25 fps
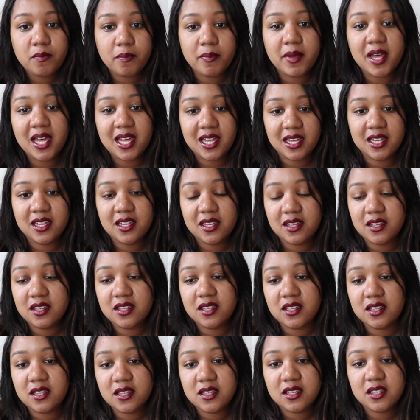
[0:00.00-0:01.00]
but
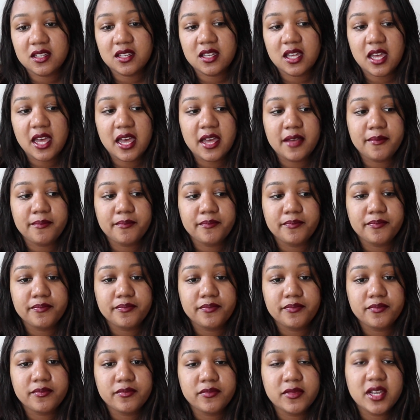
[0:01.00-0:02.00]
the
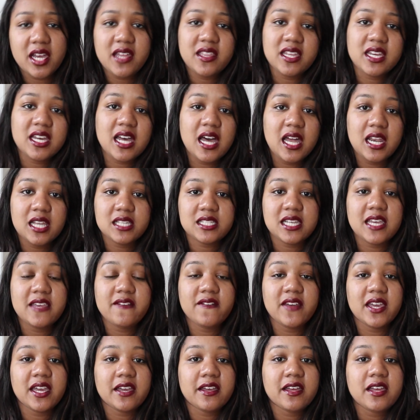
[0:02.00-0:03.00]
other colours, I
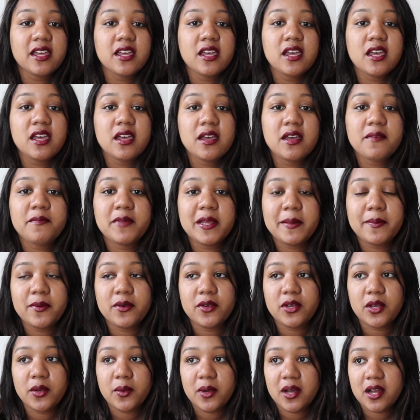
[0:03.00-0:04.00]
think people
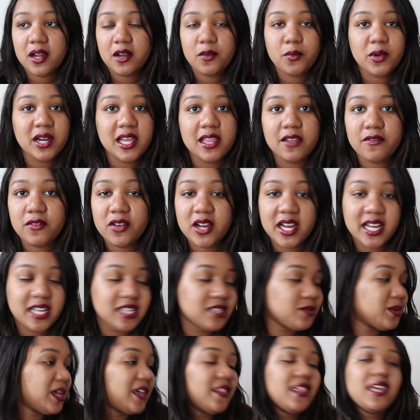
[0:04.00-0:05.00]
who are whatever
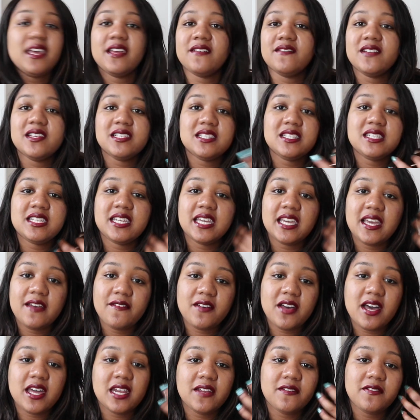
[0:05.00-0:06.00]
race, whatever ethnicity have
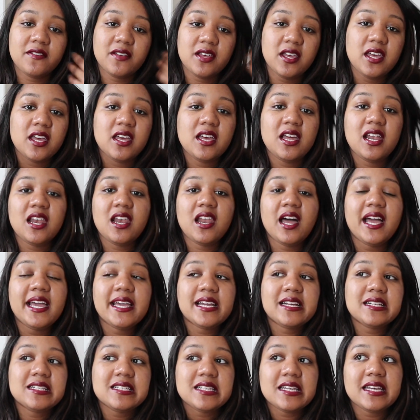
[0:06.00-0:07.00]
kind of
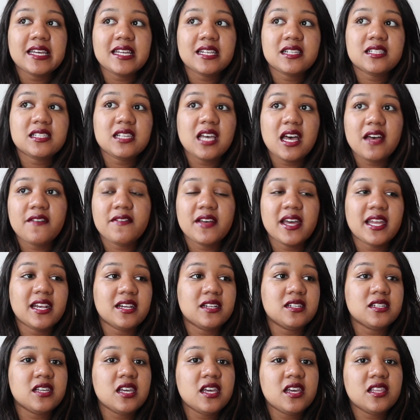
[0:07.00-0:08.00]
liked it and stuff.
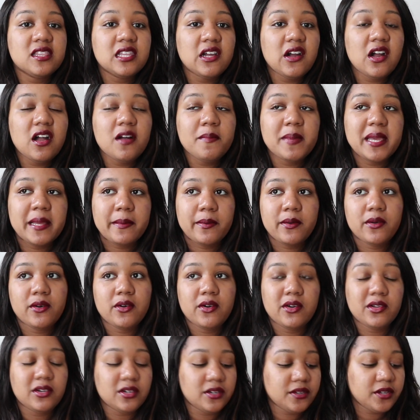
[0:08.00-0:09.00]
And there are people
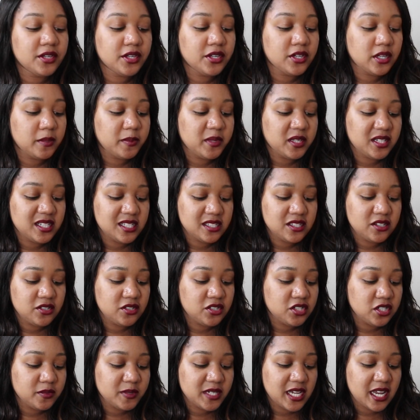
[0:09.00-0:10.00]
on Huda Beauty's
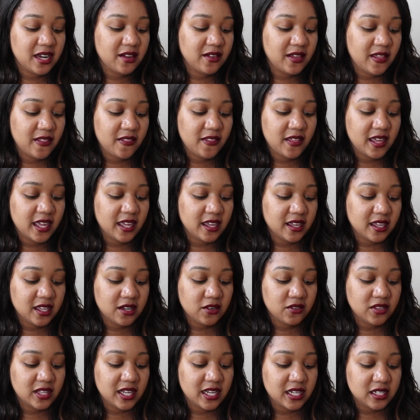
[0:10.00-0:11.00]
YouTube channel, I think,
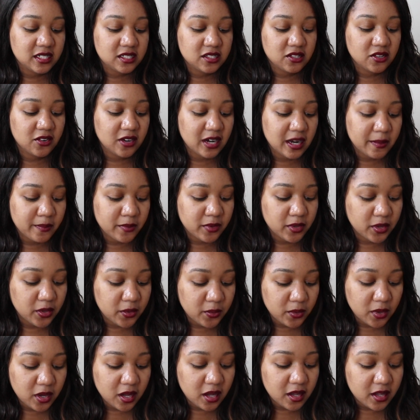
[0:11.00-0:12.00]
and Instagram
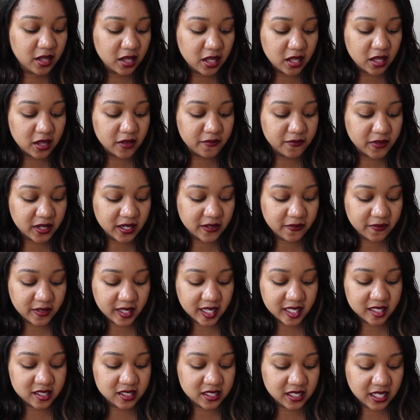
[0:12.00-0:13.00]
who are very
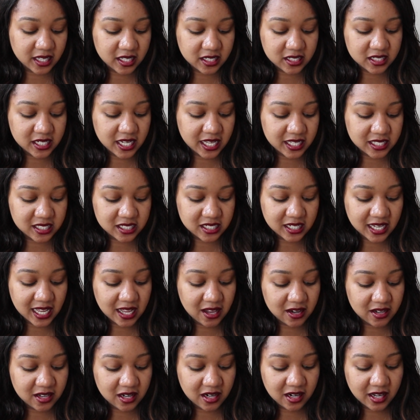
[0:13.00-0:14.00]
fair skinned, testing
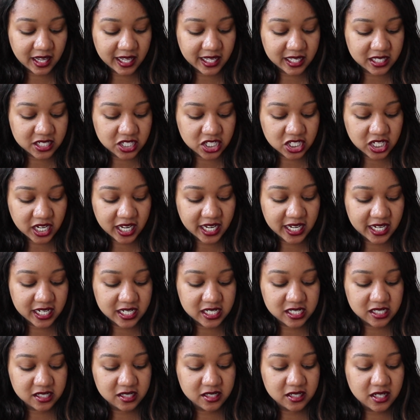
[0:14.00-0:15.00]
out the lightest
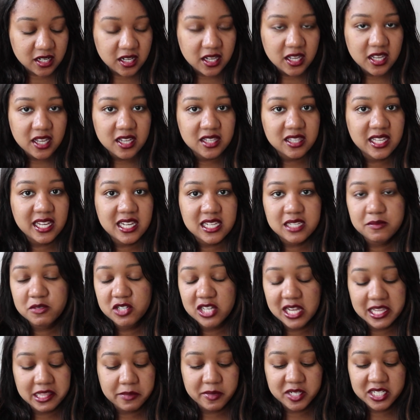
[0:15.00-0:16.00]
shade, and they seem
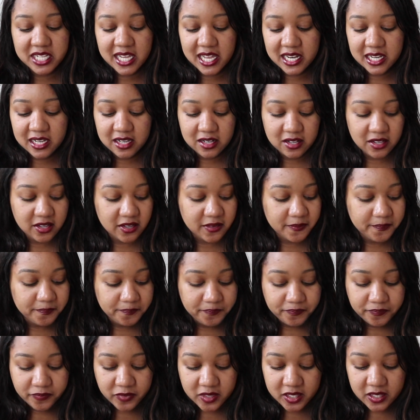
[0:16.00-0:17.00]
to like the metallic look.
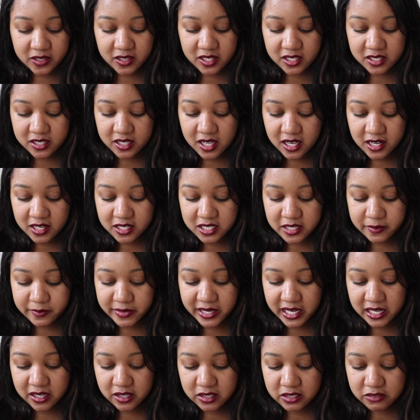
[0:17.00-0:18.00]
This colour to
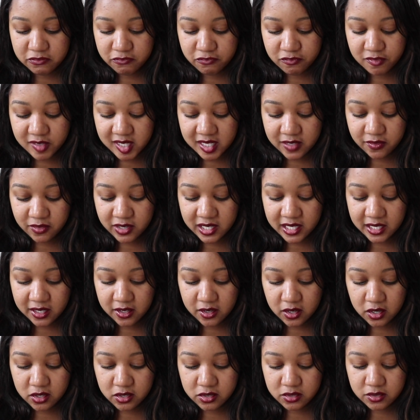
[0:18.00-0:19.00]
me looks really, really
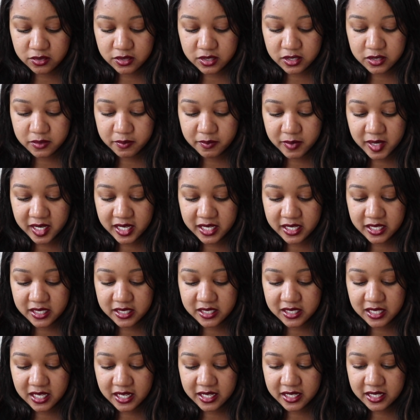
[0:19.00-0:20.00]
gold, but
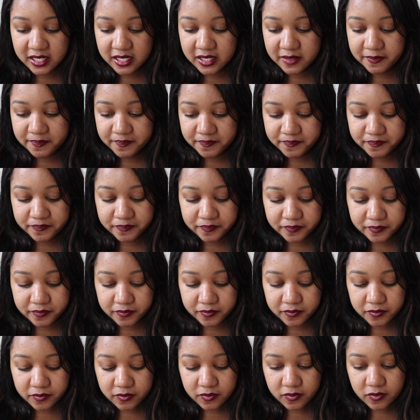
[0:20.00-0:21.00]
it's like
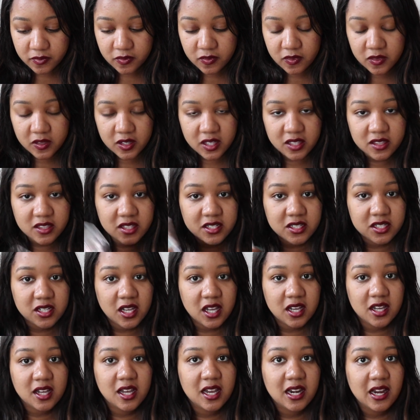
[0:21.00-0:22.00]
the
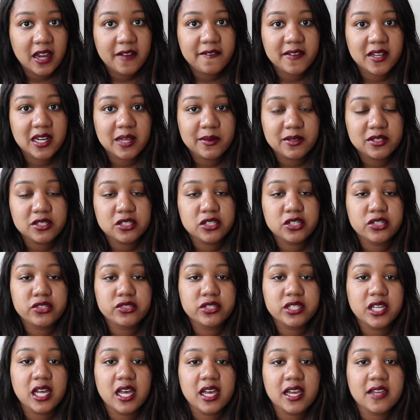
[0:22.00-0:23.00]
dark colour I felt like was too
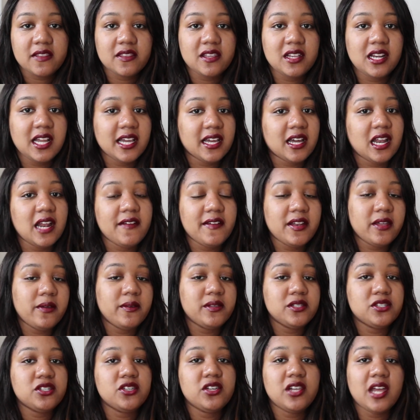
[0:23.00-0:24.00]
dark and the light colour I felt like
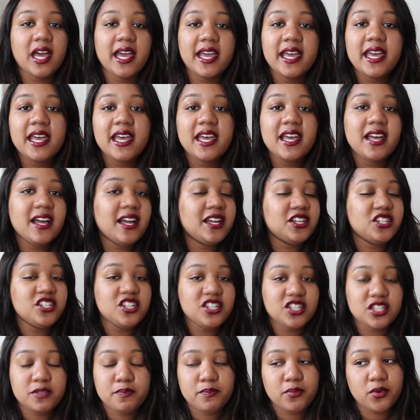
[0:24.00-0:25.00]
was too light. I
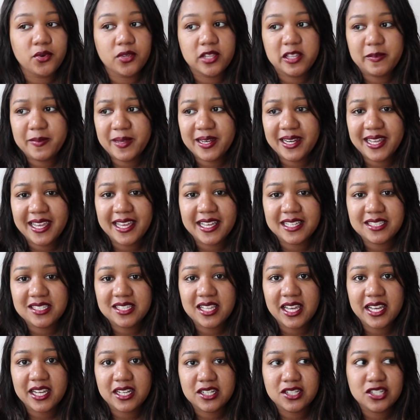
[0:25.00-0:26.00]
should have just brought them in here so
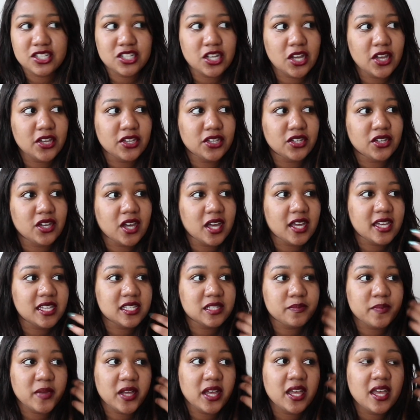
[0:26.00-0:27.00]
that I could show you
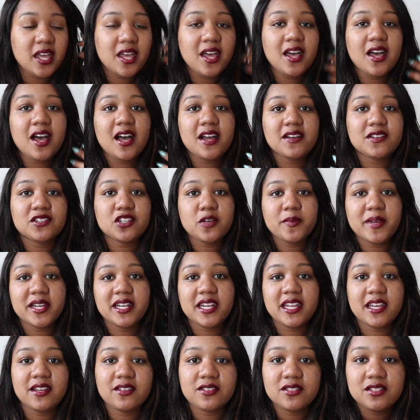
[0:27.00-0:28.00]
guys, but I just got my
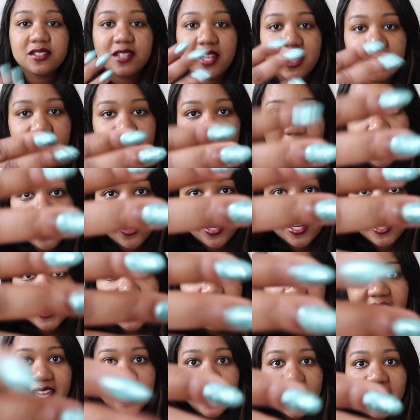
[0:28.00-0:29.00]
nails done for
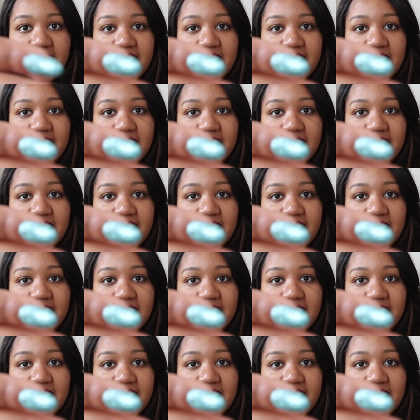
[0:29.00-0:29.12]
holiday